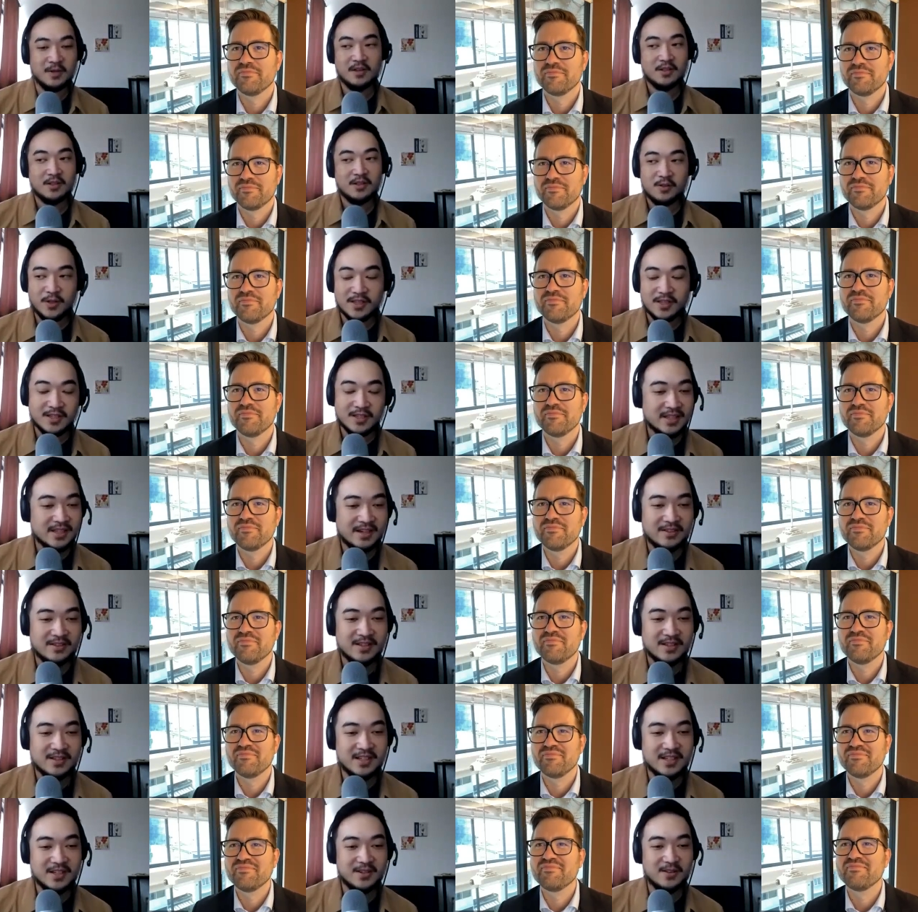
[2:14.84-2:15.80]
Speaker 1: Quentin
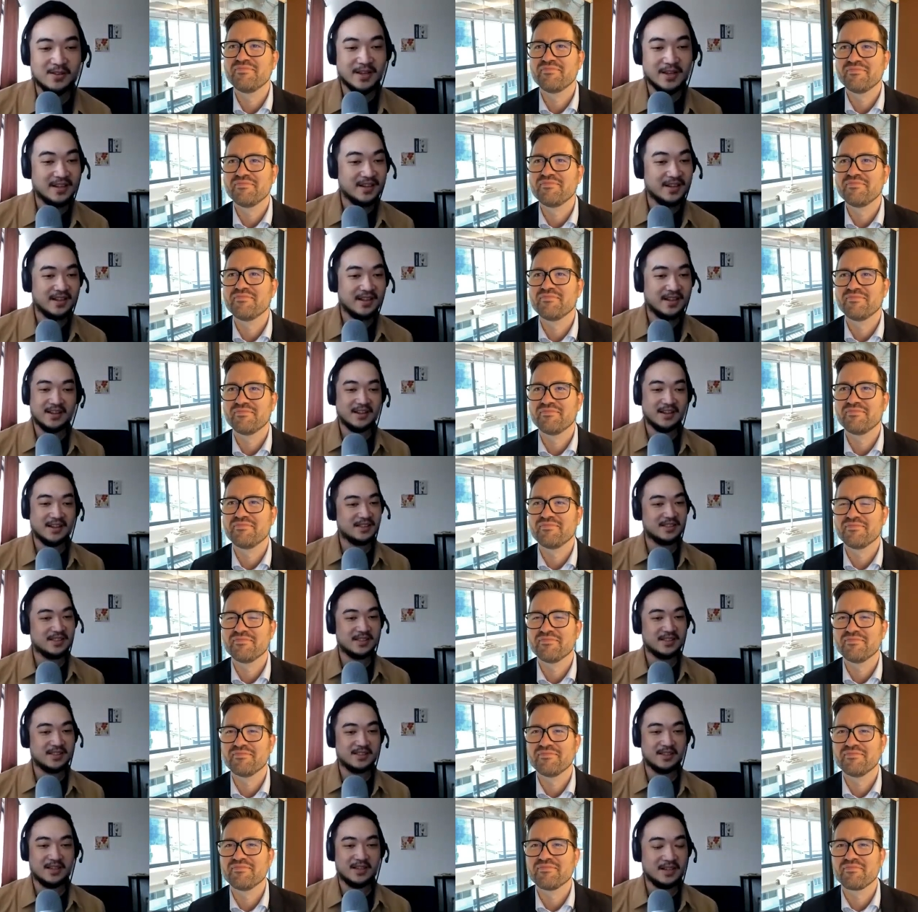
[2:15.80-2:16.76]
Tarantino in, in
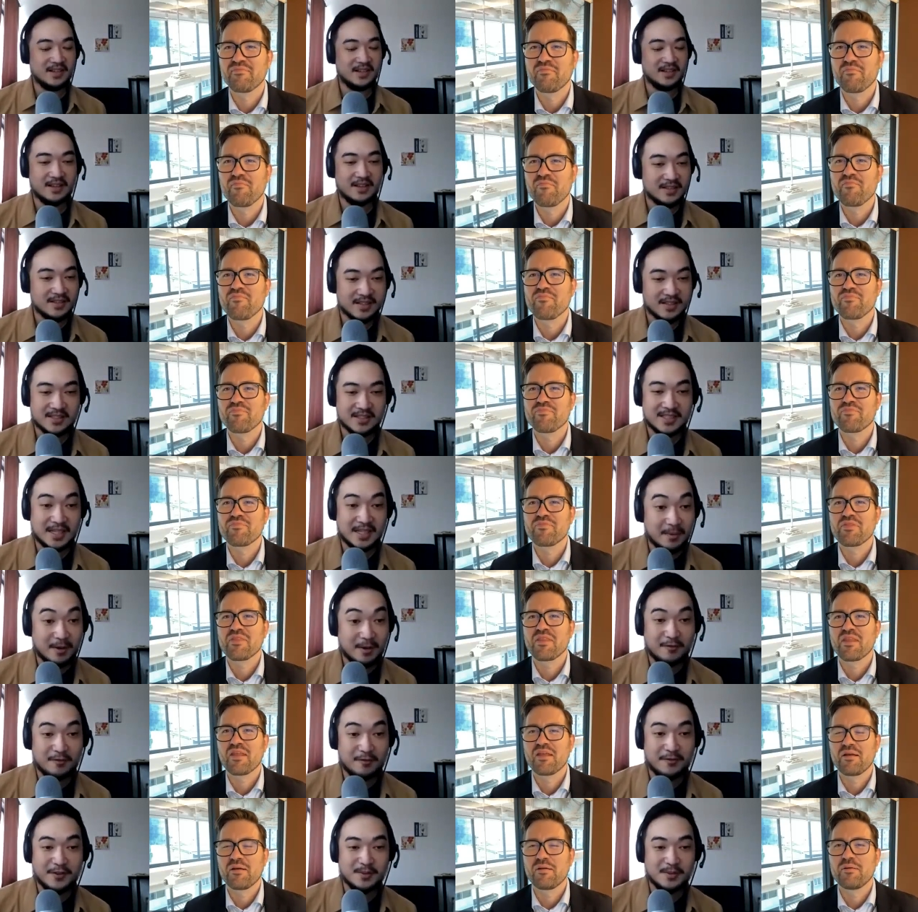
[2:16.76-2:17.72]
his in uh, some
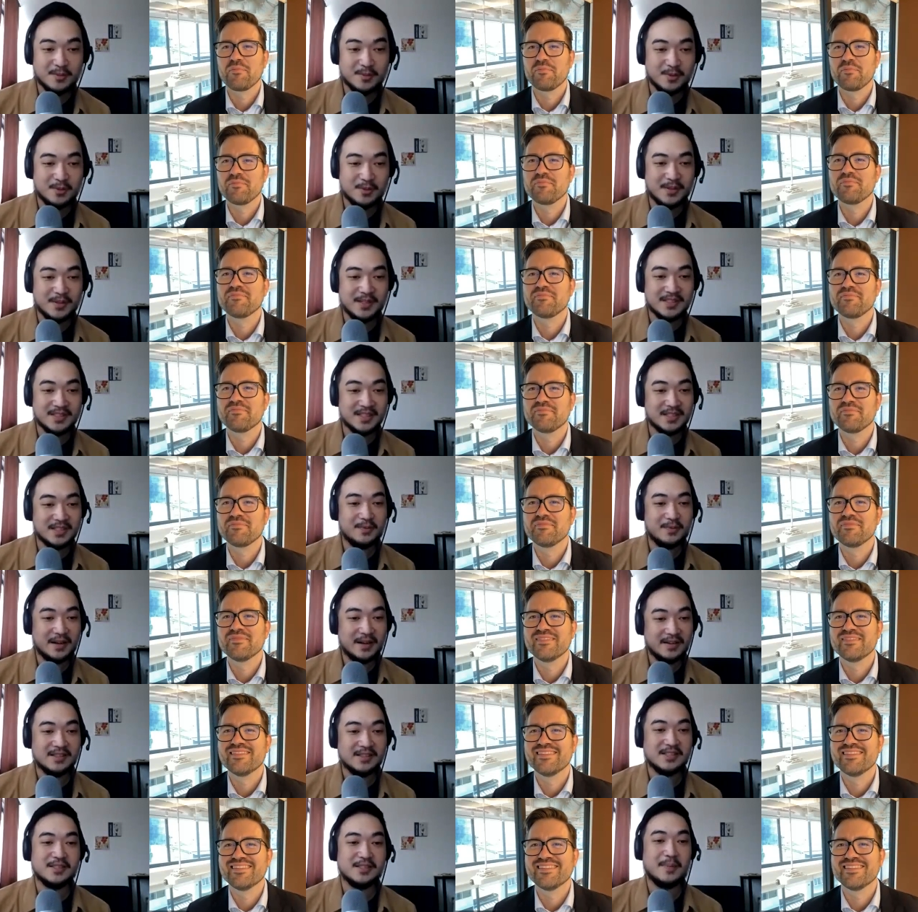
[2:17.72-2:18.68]
of his movies is very
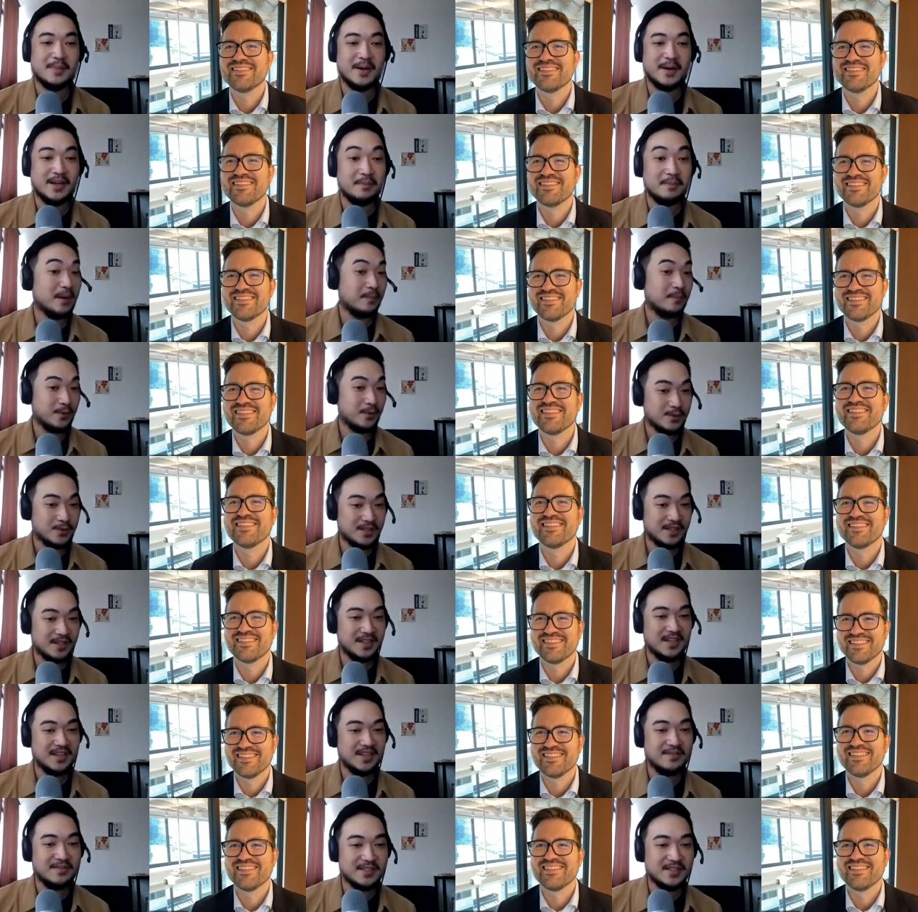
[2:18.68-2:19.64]
inspired by Bruce
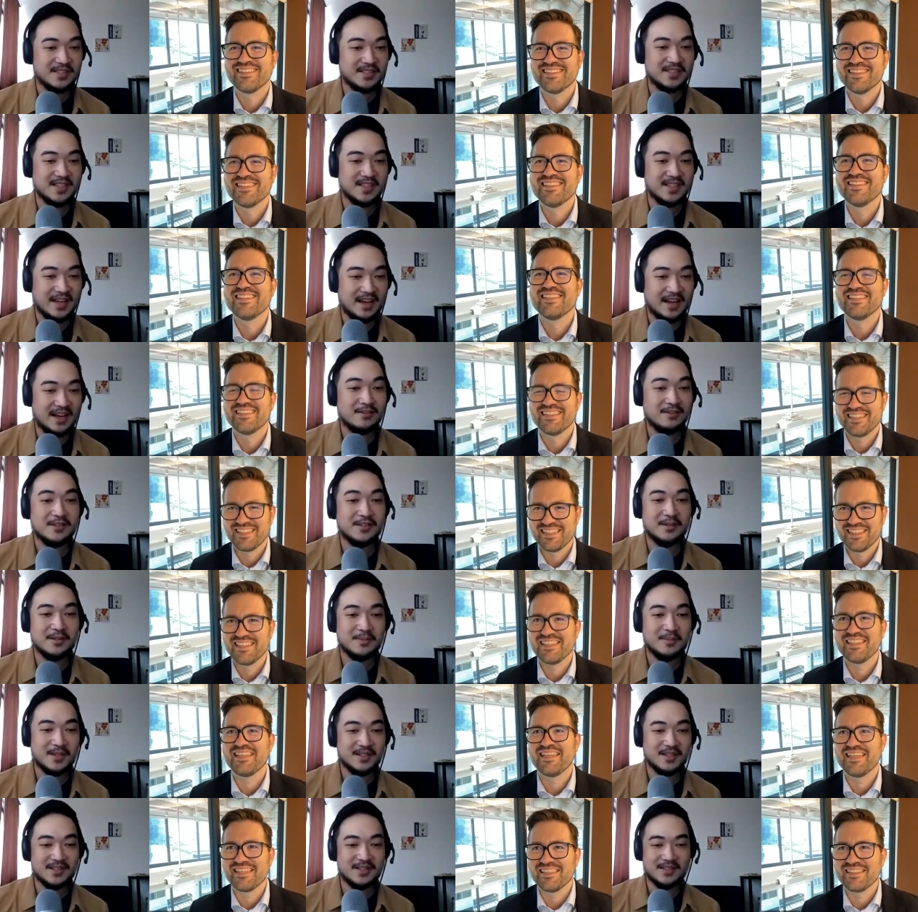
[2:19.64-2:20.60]
Lee, which is the
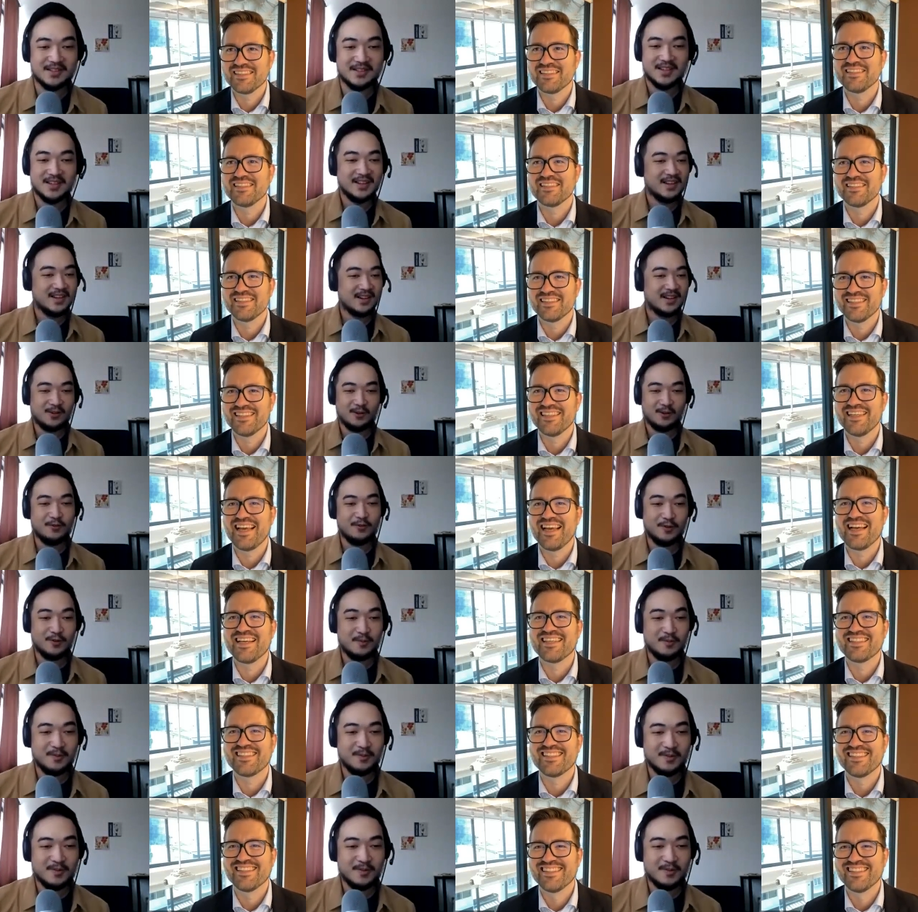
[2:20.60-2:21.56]
ultimate kung fu
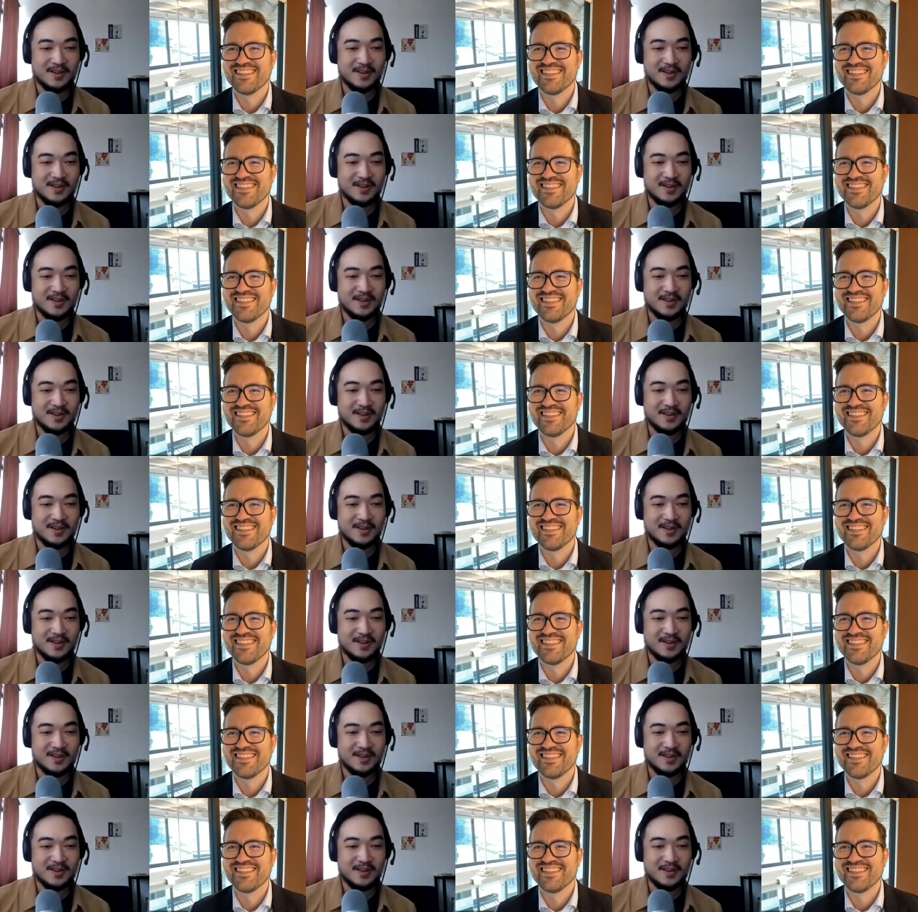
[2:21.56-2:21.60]
yes.